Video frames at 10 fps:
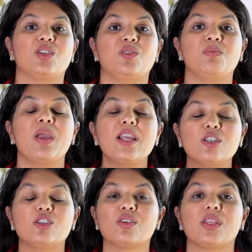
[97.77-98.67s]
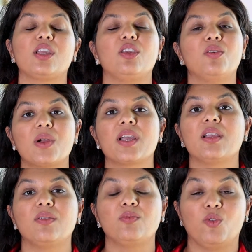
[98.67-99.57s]
to make sure that you are
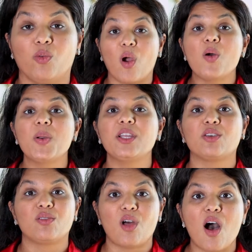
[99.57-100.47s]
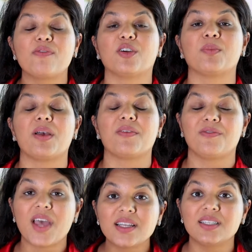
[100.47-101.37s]
growing your law firm
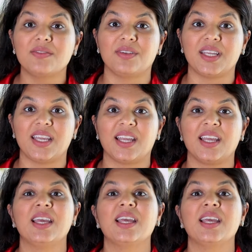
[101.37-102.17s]
effectively.